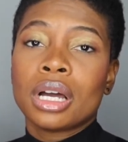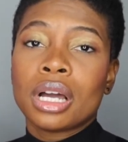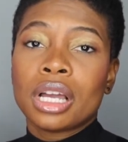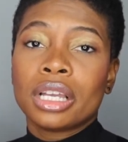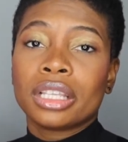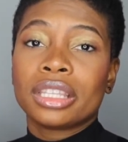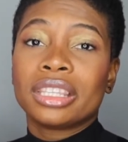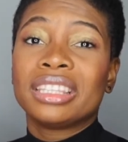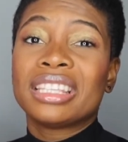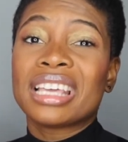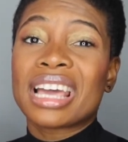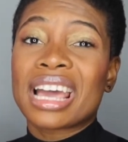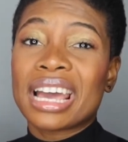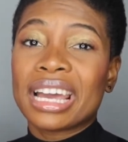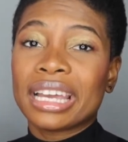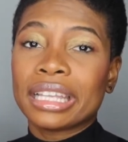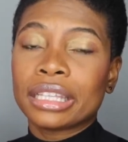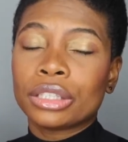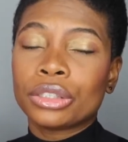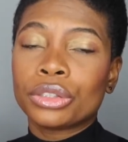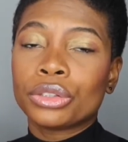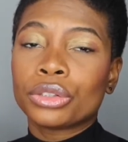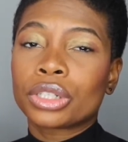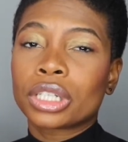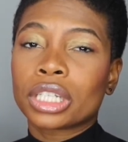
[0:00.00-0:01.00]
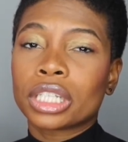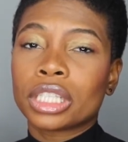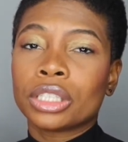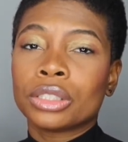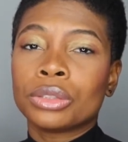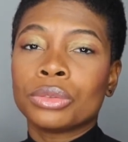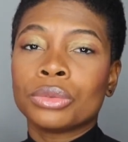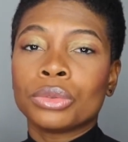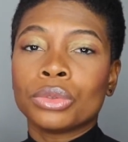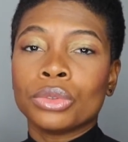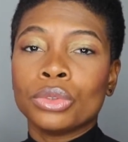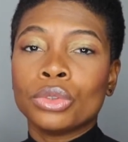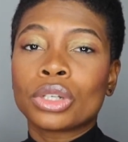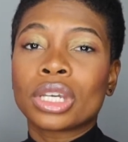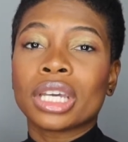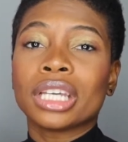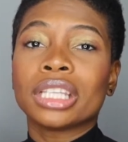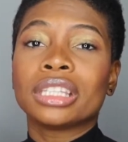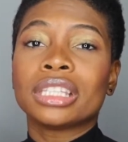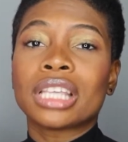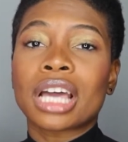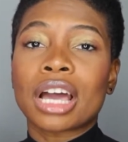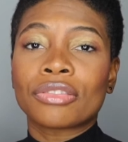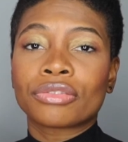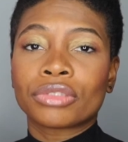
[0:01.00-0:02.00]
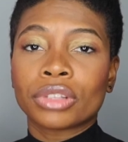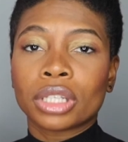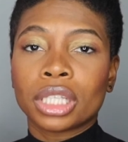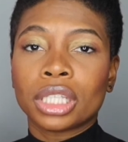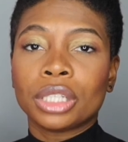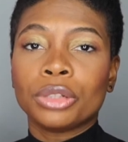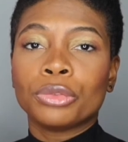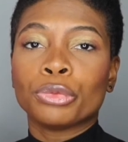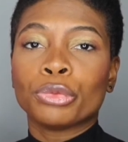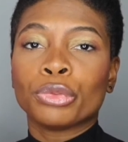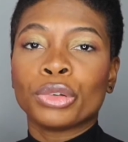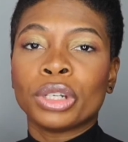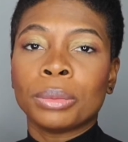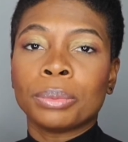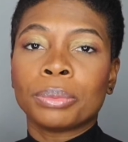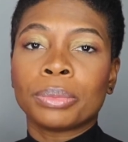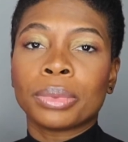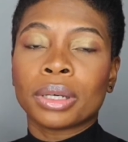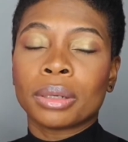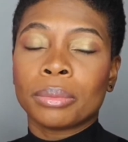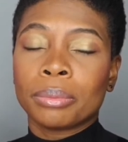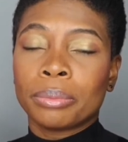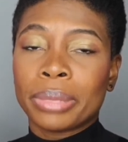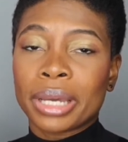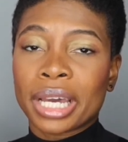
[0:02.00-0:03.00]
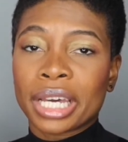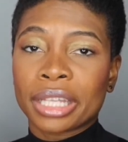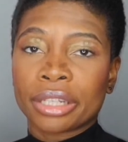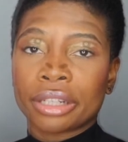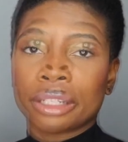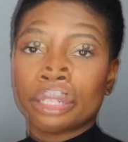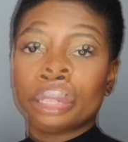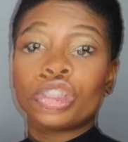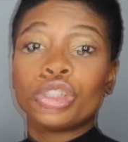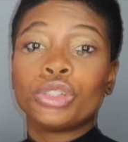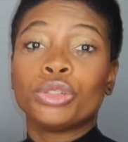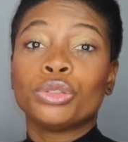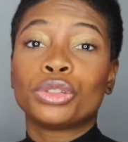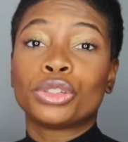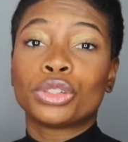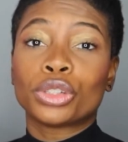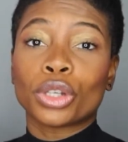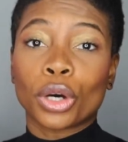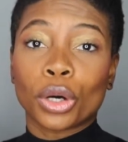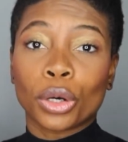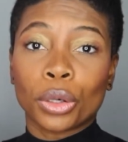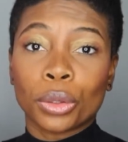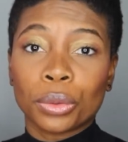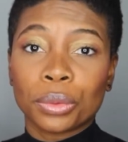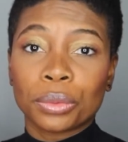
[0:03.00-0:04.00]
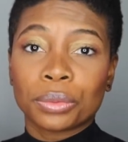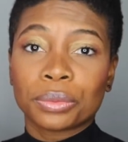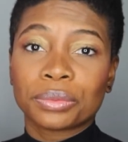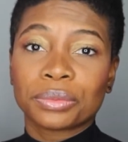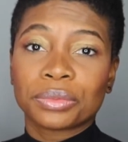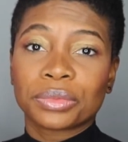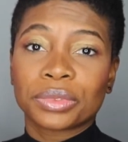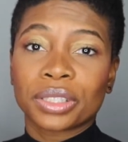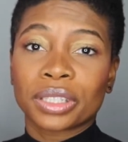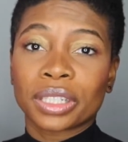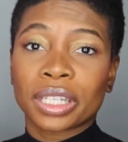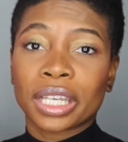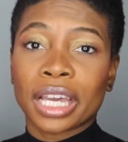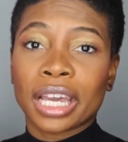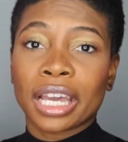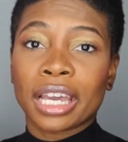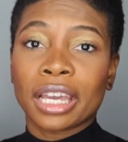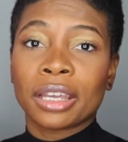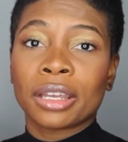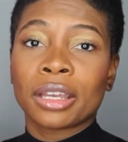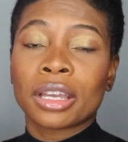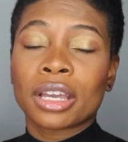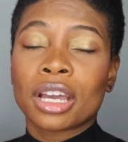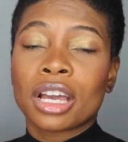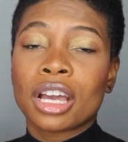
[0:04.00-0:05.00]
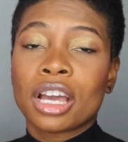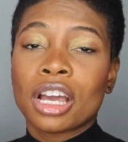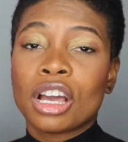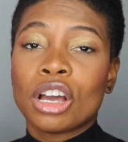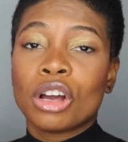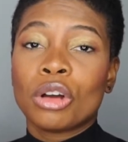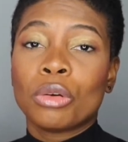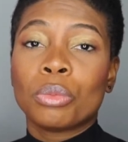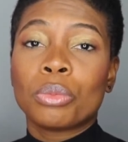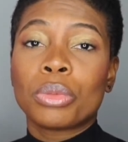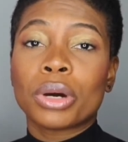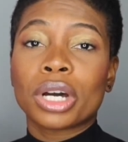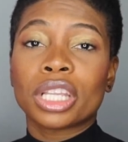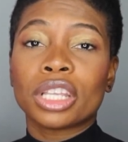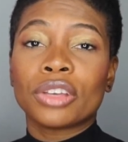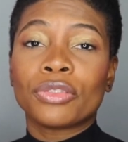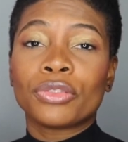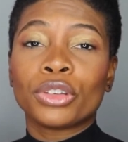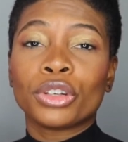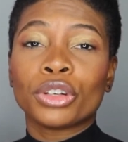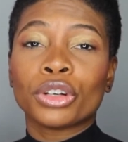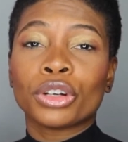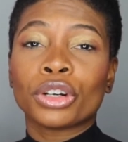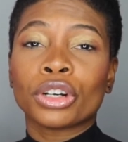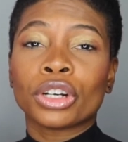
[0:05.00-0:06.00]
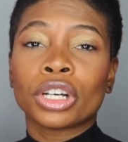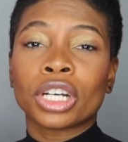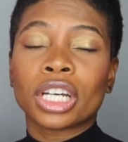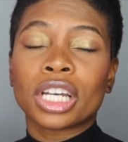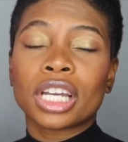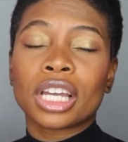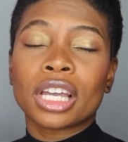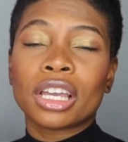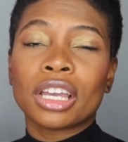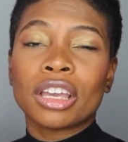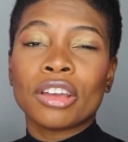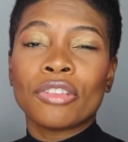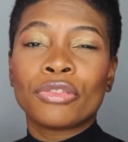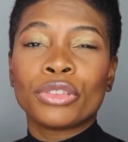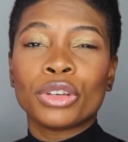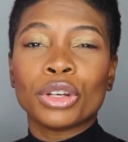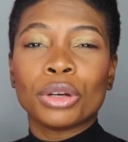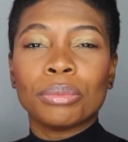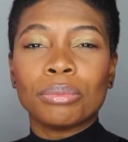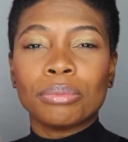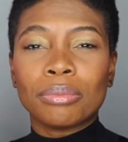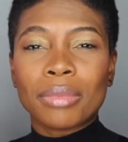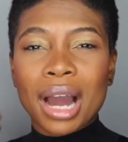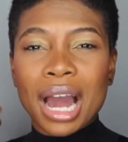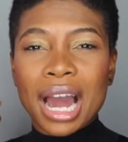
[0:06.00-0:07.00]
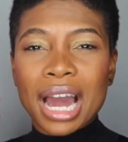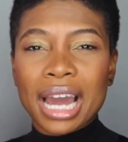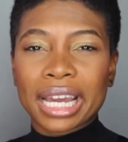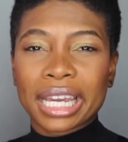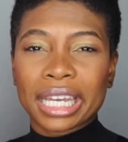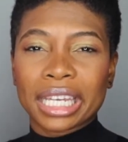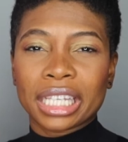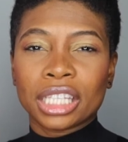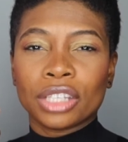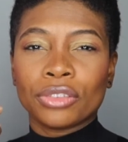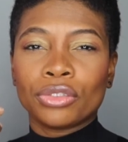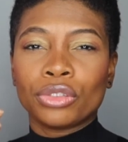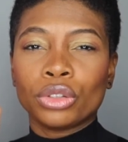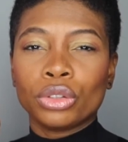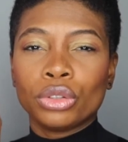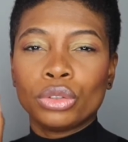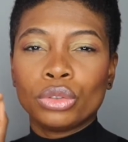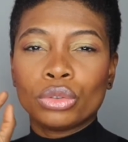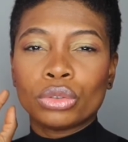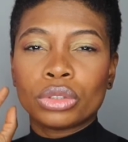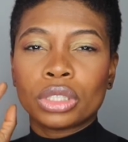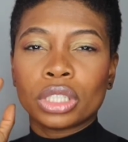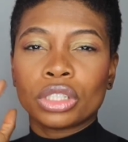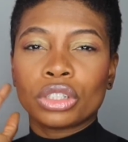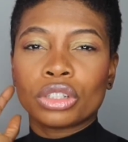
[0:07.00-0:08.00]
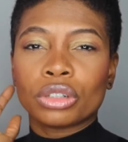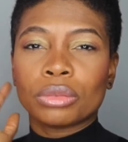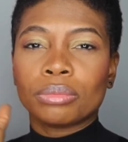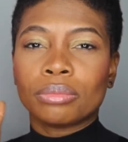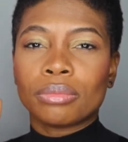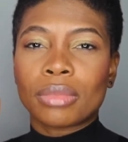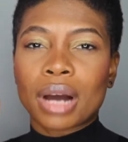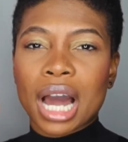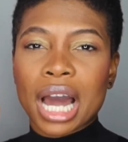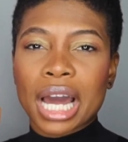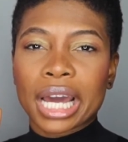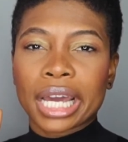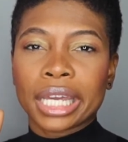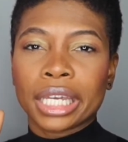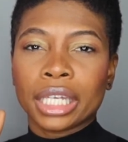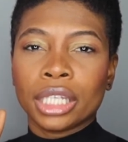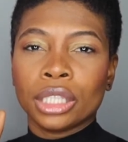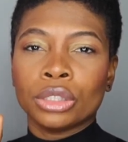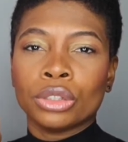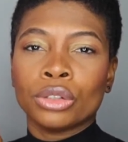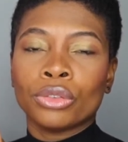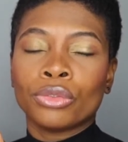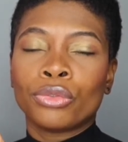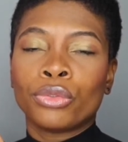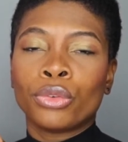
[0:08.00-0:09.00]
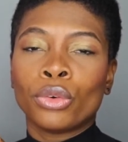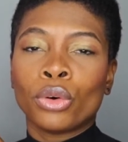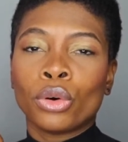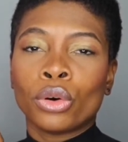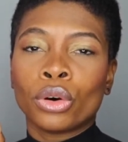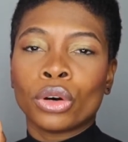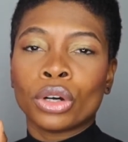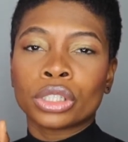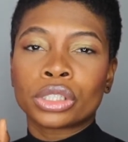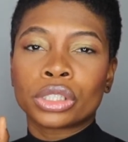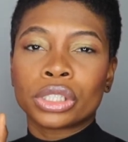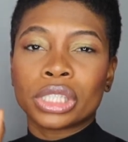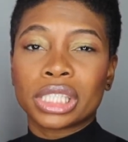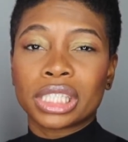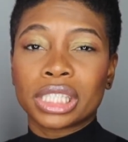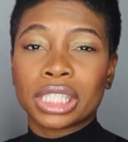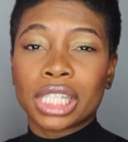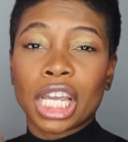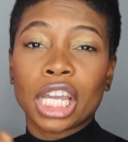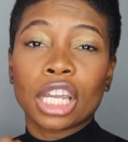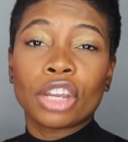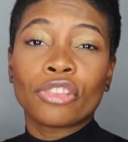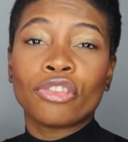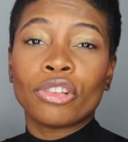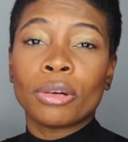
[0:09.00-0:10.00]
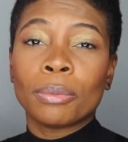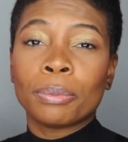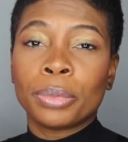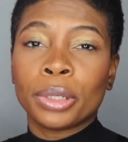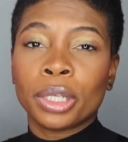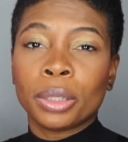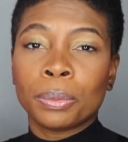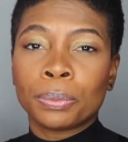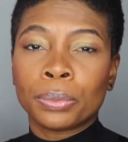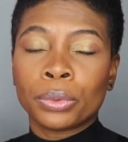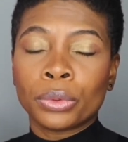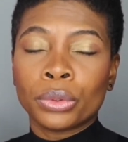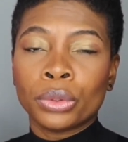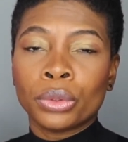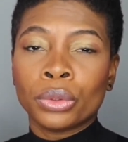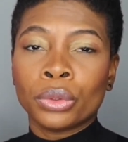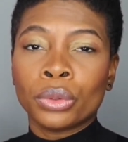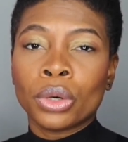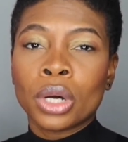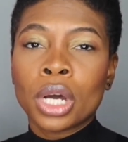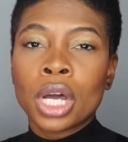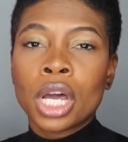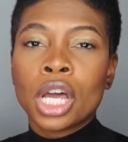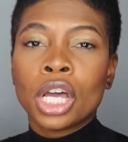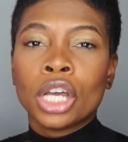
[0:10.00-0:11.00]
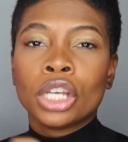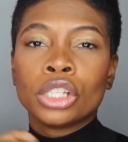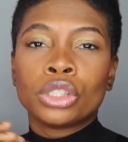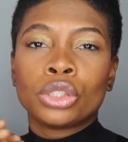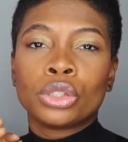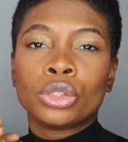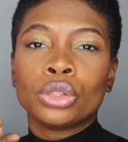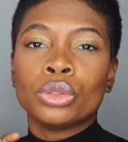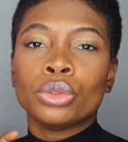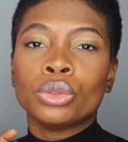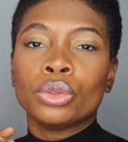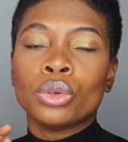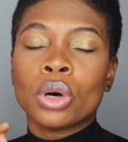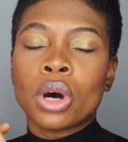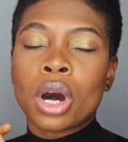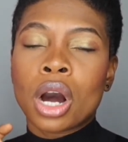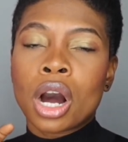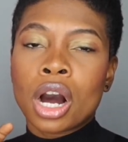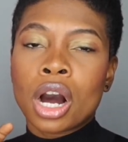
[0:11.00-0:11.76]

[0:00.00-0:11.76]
then you can definitely reap better what you sow. Okay, but if you're using your mind to take from people, to